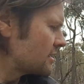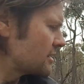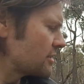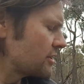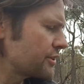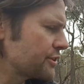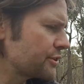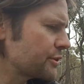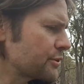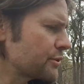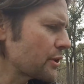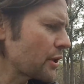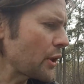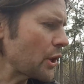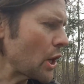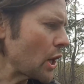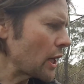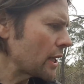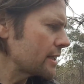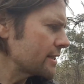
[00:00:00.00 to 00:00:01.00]
I do know
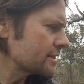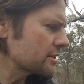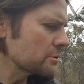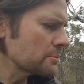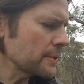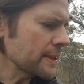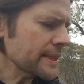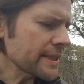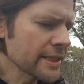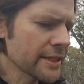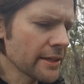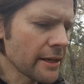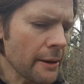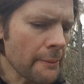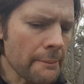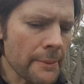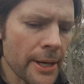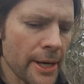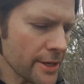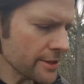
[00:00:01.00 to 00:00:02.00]
a little bit,
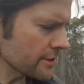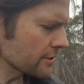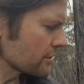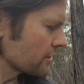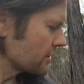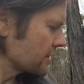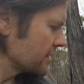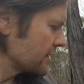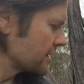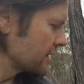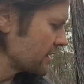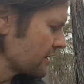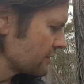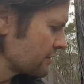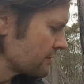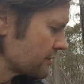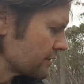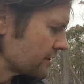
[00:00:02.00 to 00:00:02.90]
but not enough.